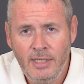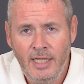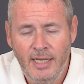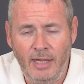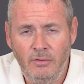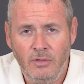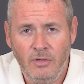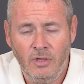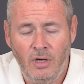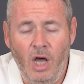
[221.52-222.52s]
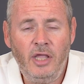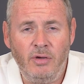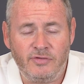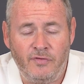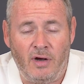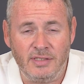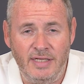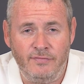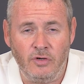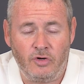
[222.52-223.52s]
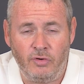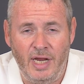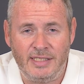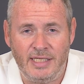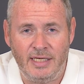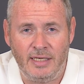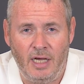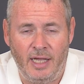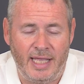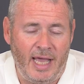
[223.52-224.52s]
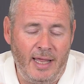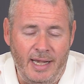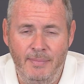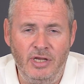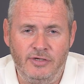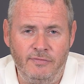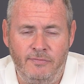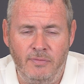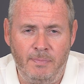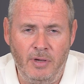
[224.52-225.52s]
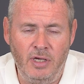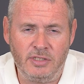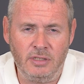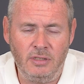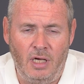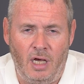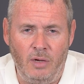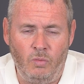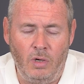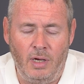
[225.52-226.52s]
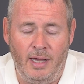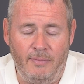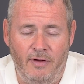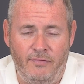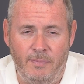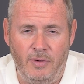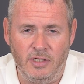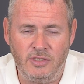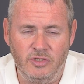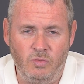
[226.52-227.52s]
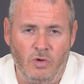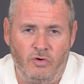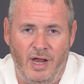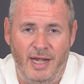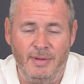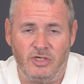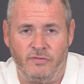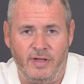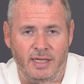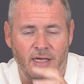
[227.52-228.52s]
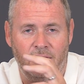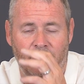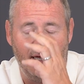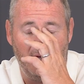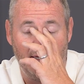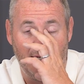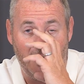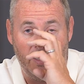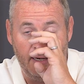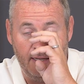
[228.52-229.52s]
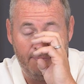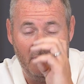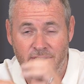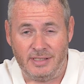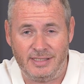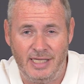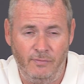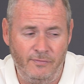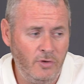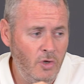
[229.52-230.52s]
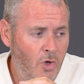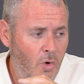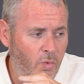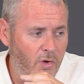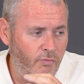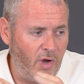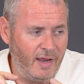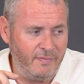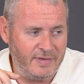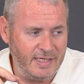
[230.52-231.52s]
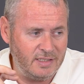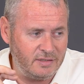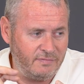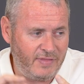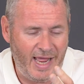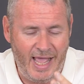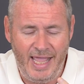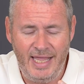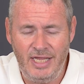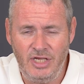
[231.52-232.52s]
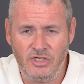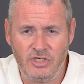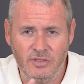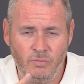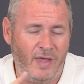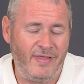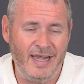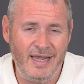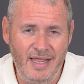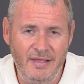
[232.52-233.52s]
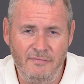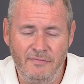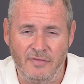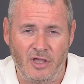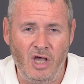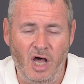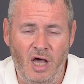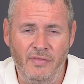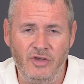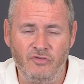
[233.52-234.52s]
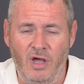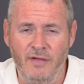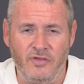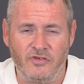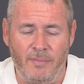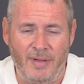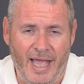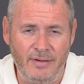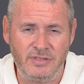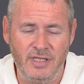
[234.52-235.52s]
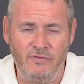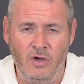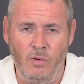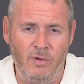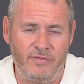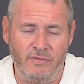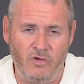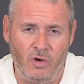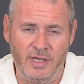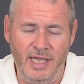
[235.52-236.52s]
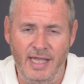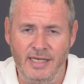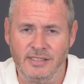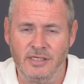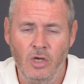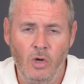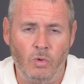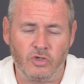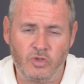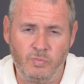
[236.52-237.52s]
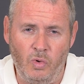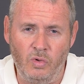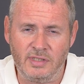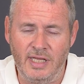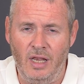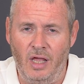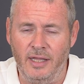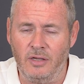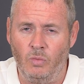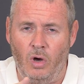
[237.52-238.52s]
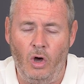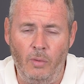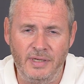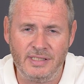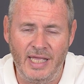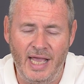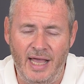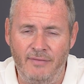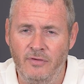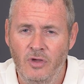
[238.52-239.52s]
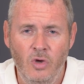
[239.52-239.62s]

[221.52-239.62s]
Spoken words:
Now, I go as far as even I get an image from the person. I will, for the person, so we'll create an image of a person itself. We'll write details of their age, where they live, the car they drive, the type of house they've got, whether they've got kids, what sports they like, what hobbies they have.